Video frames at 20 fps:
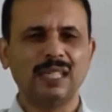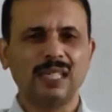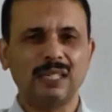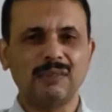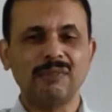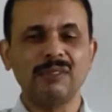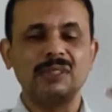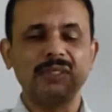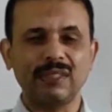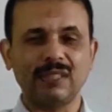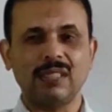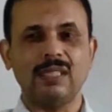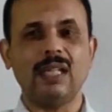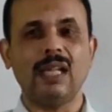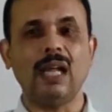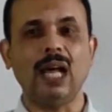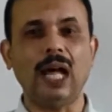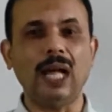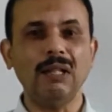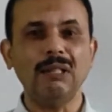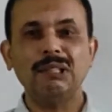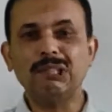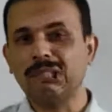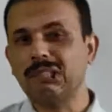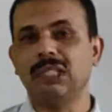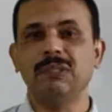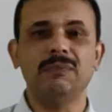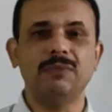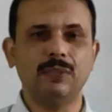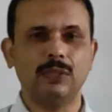He was
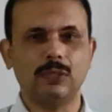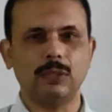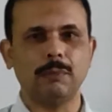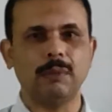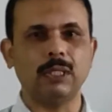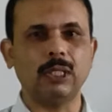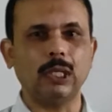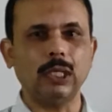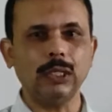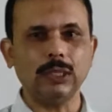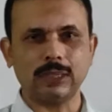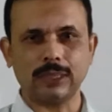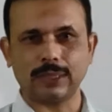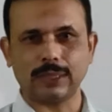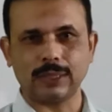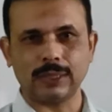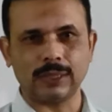anthamed because